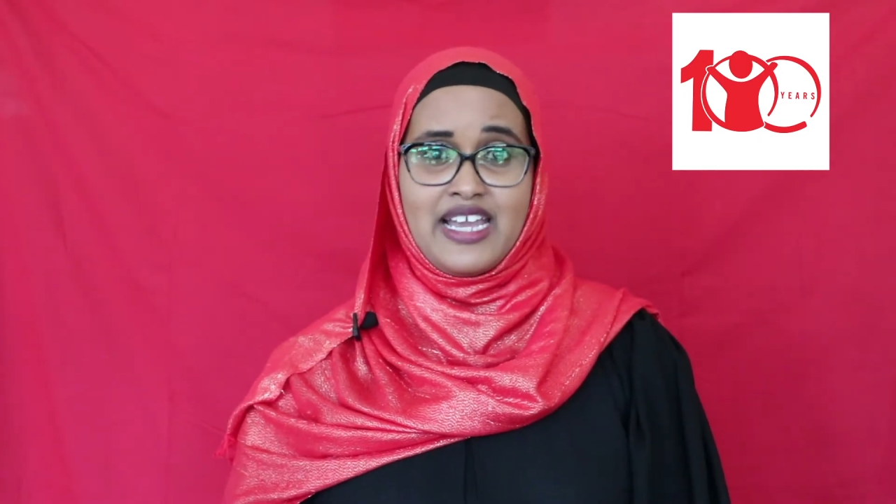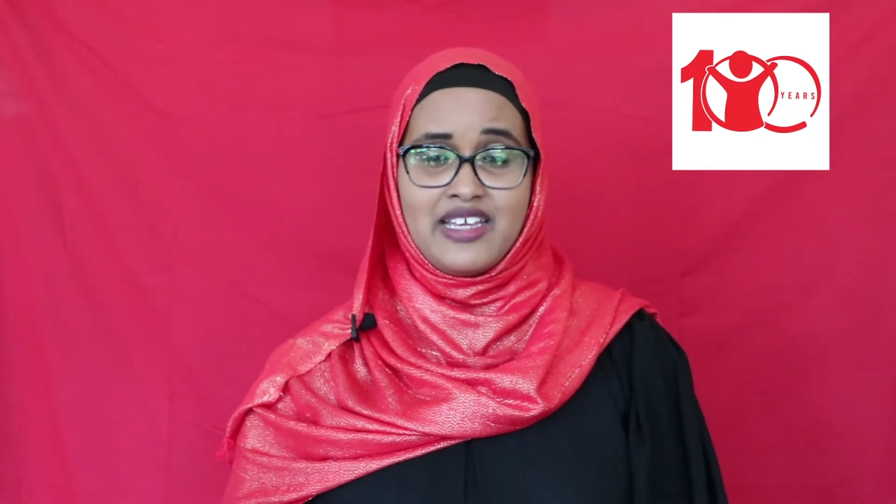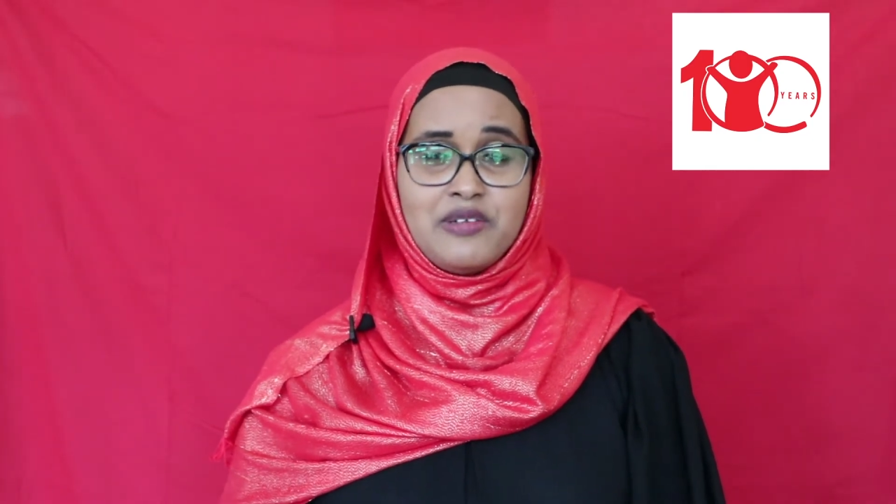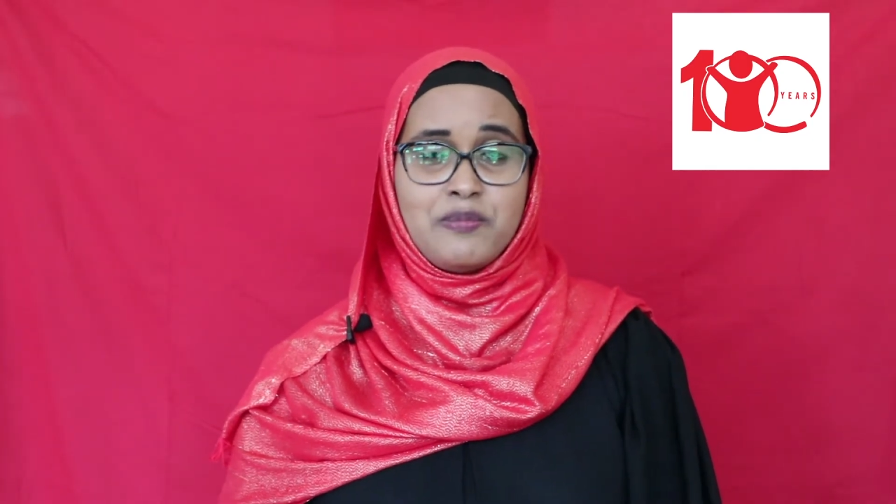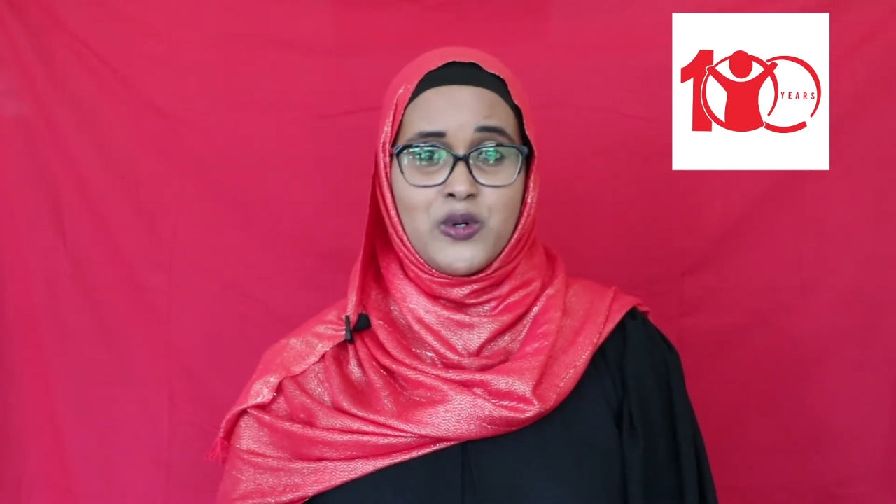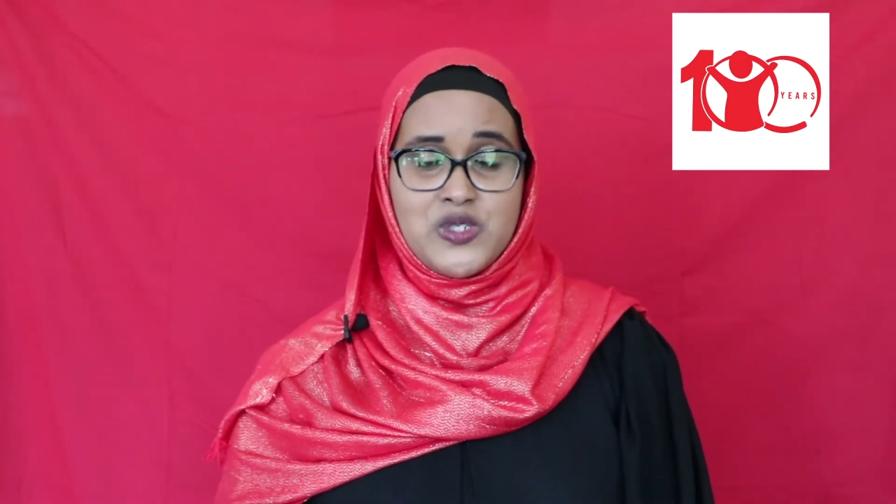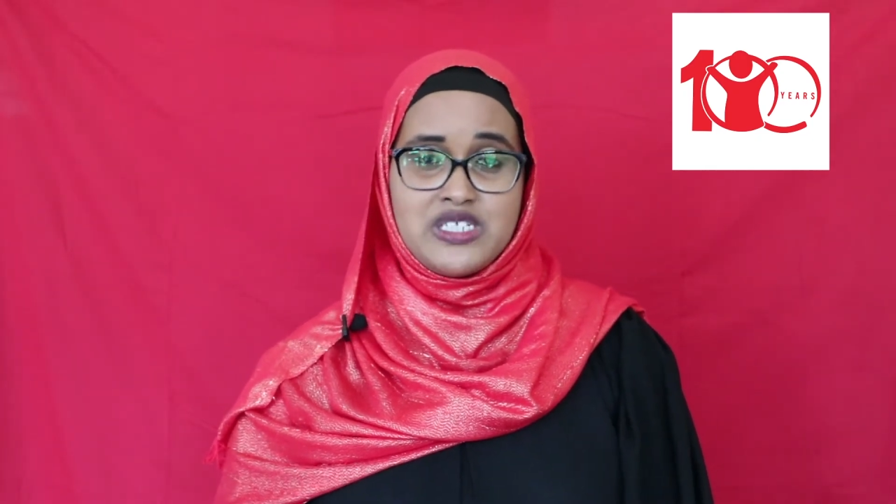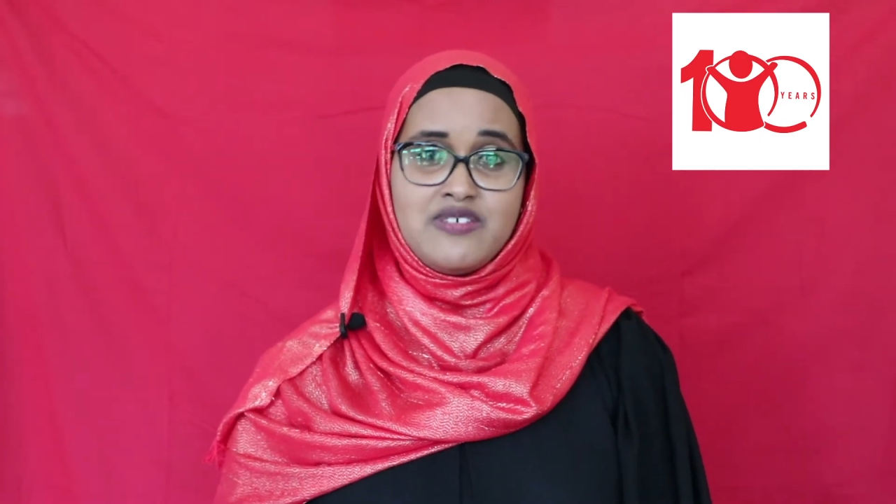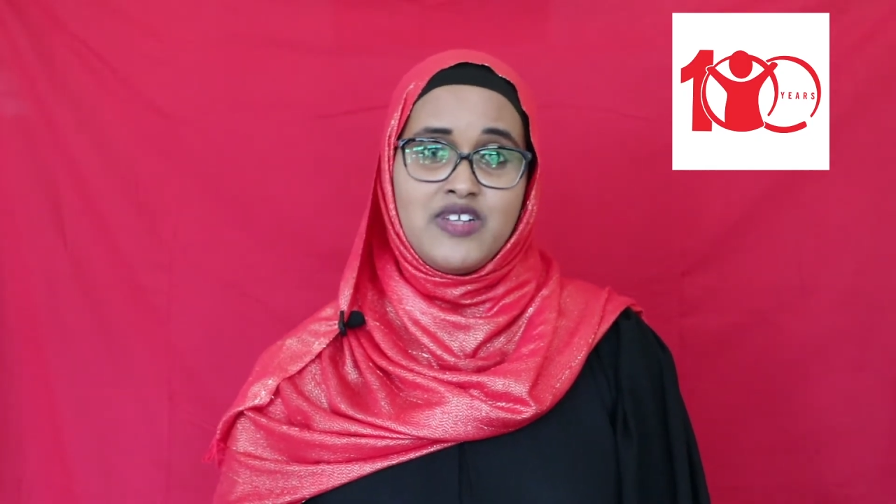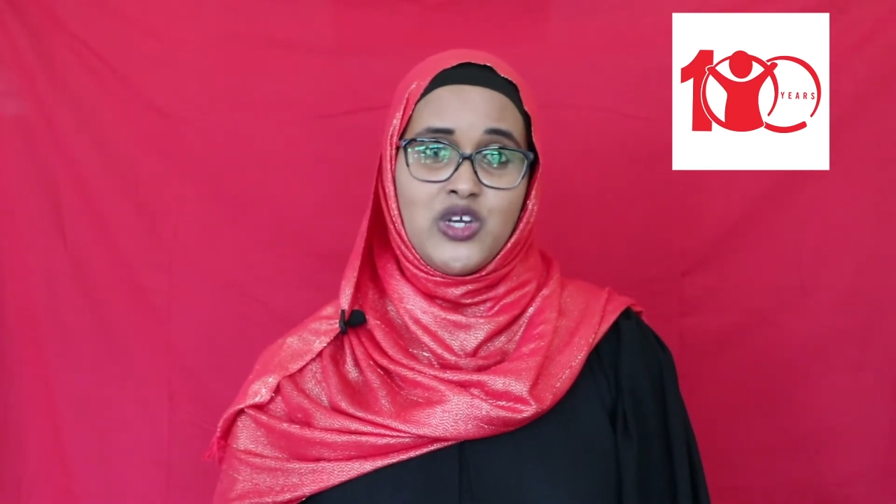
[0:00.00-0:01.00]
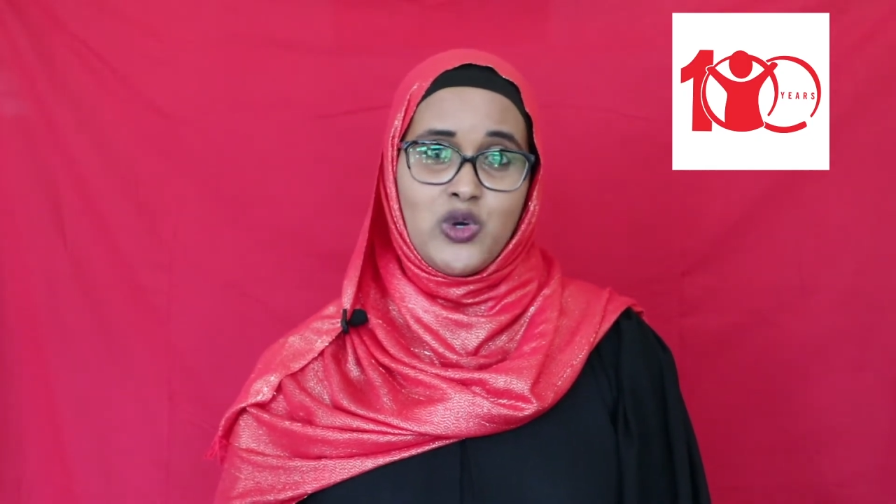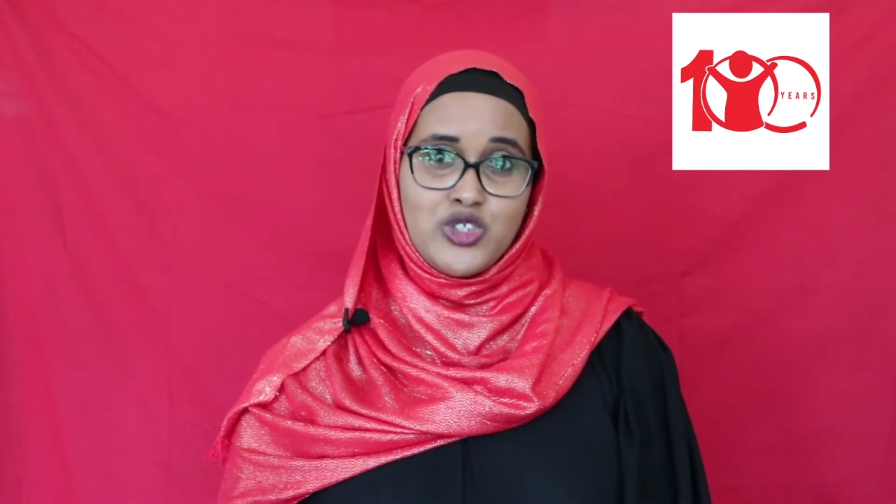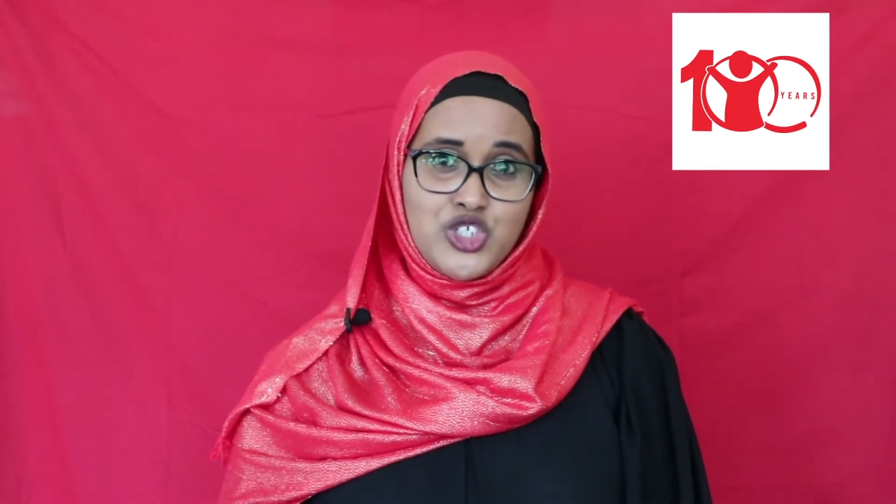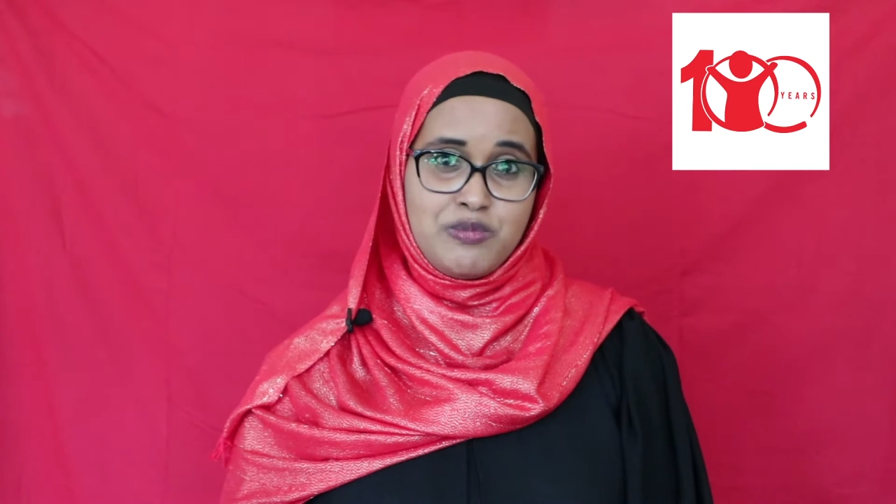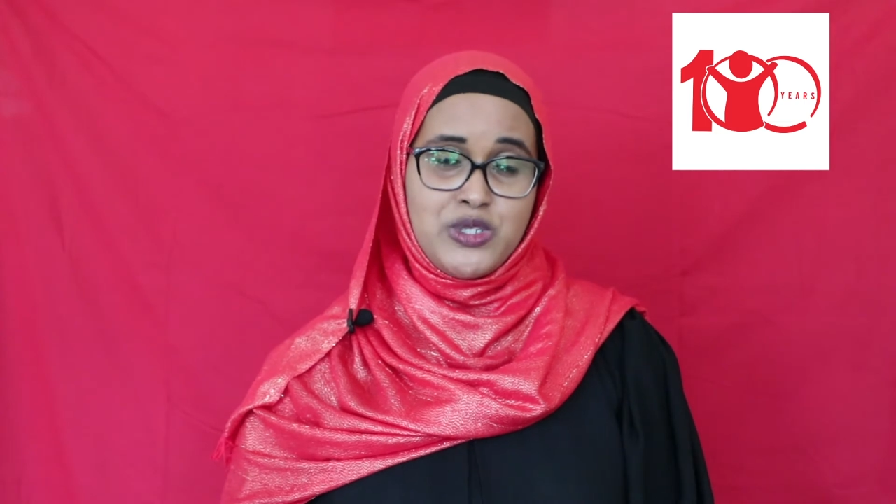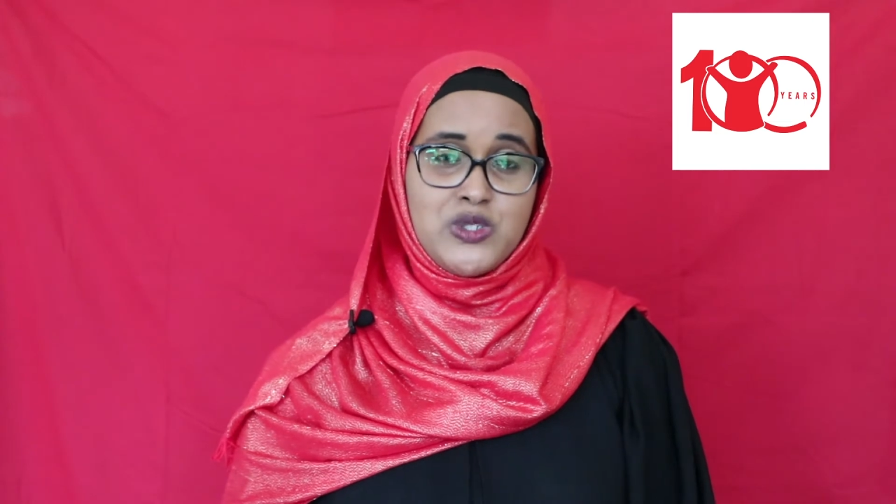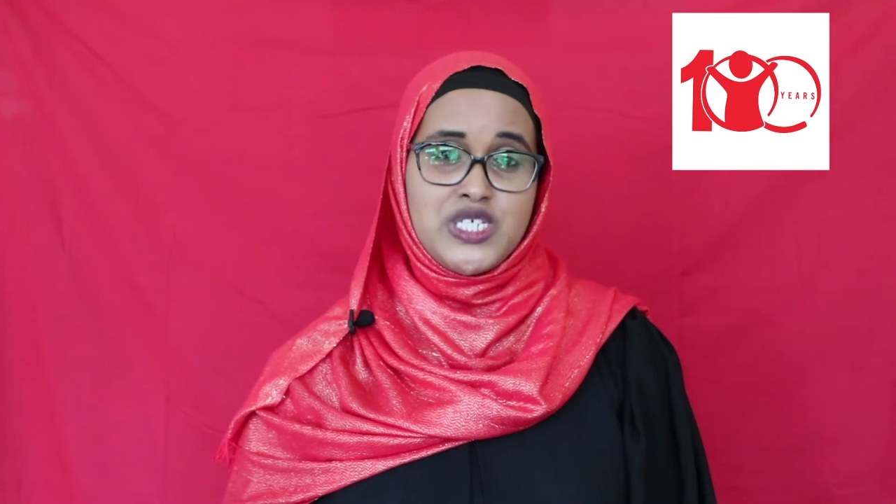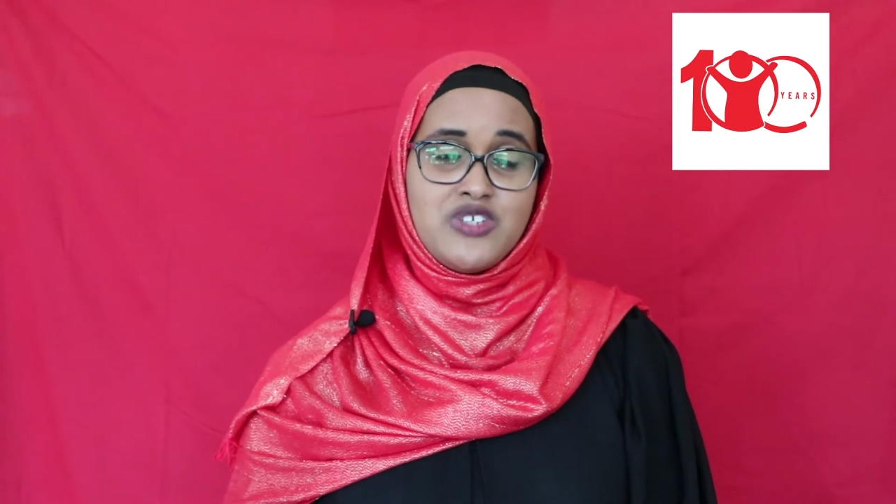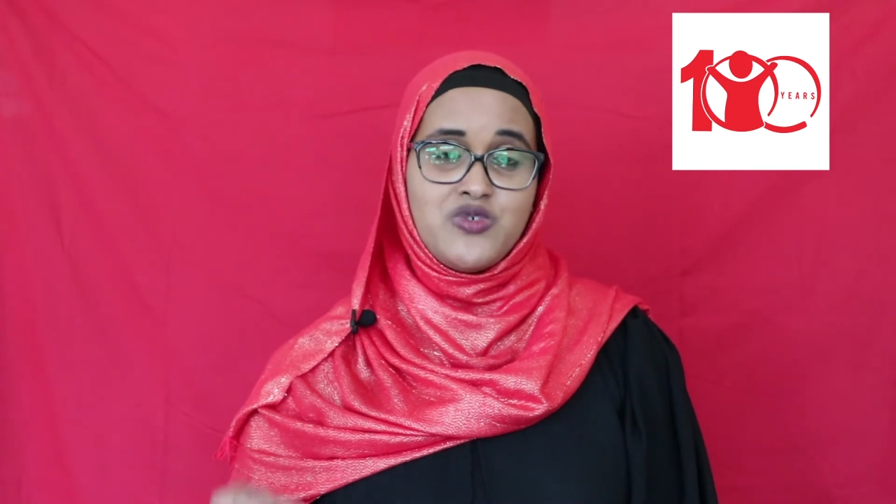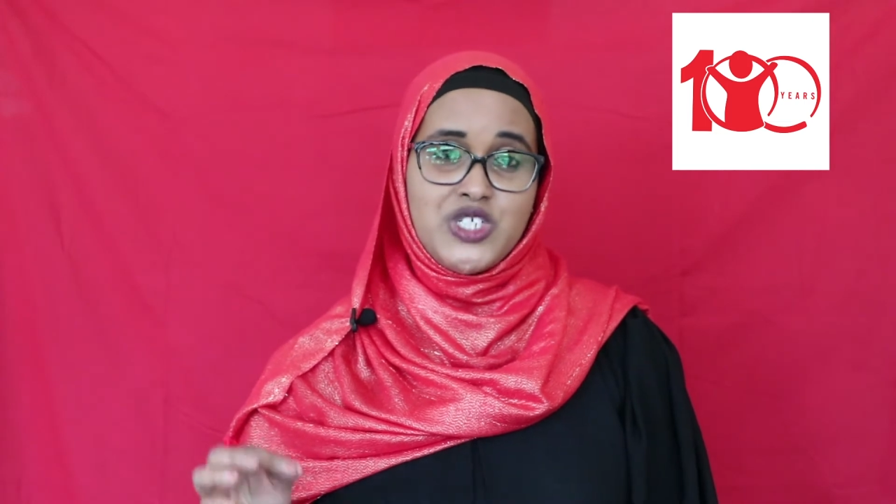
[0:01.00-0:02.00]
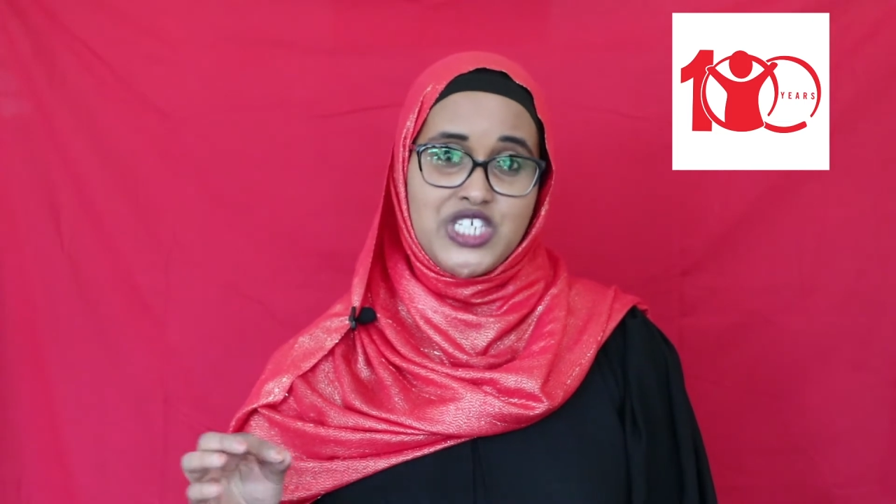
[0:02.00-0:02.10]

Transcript: I can positively contribute in